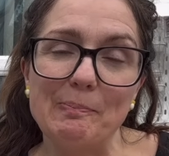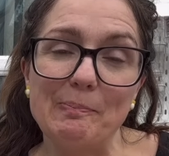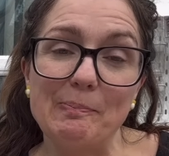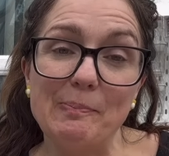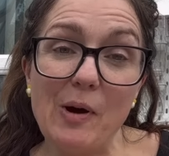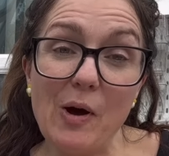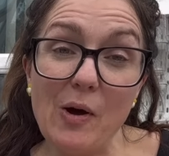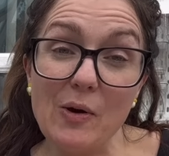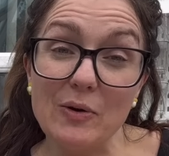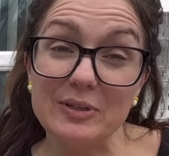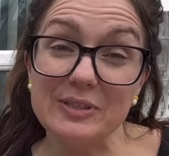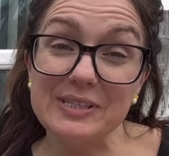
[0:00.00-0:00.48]

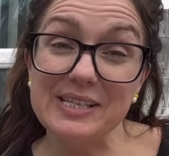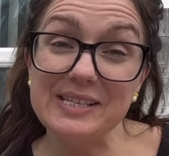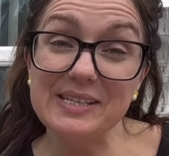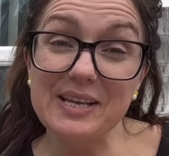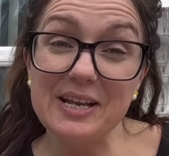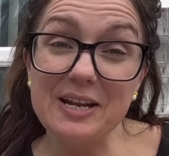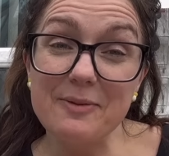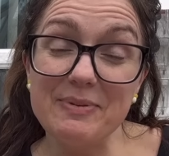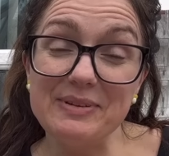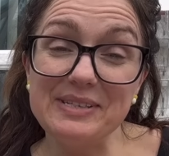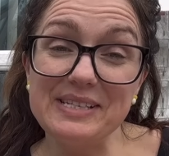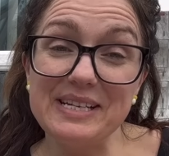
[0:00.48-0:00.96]
box is
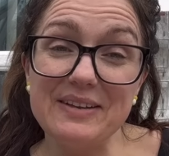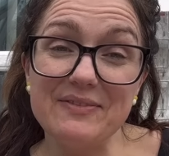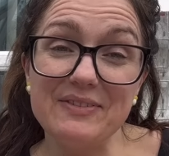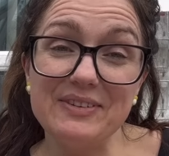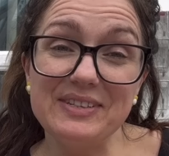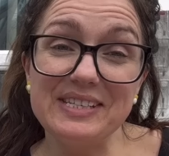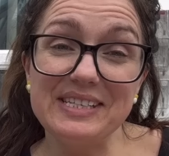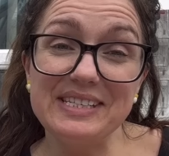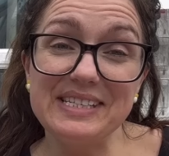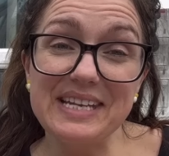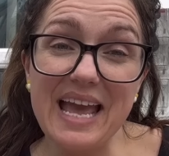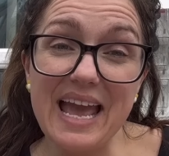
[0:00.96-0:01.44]
going to be
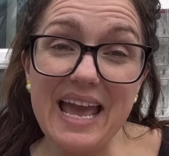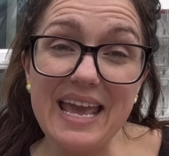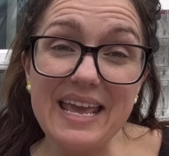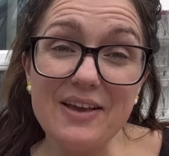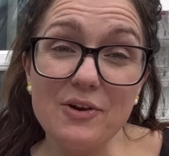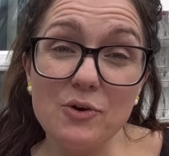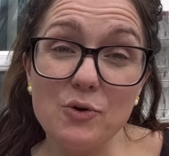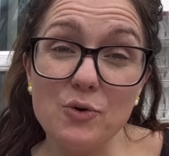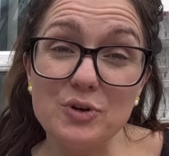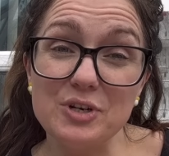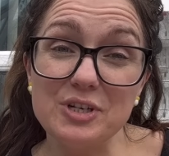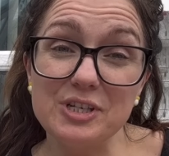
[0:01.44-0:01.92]
delivered today
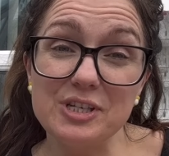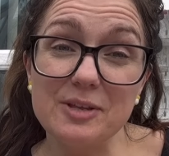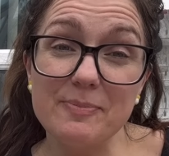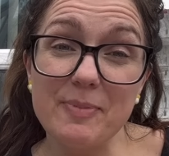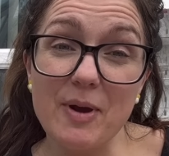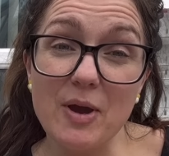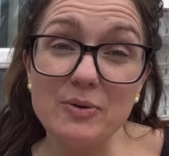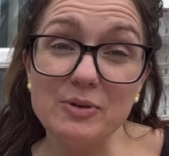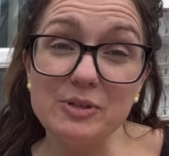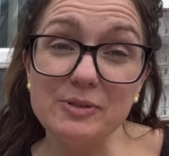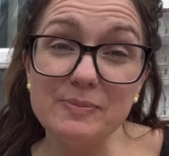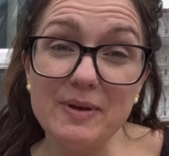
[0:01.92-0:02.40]
according to the
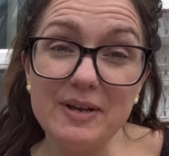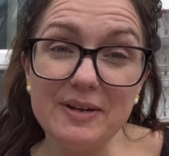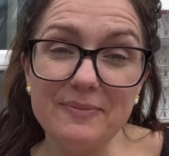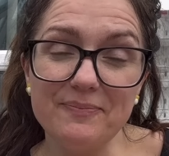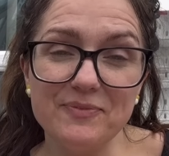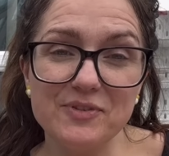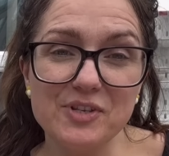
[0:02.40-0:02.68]
postman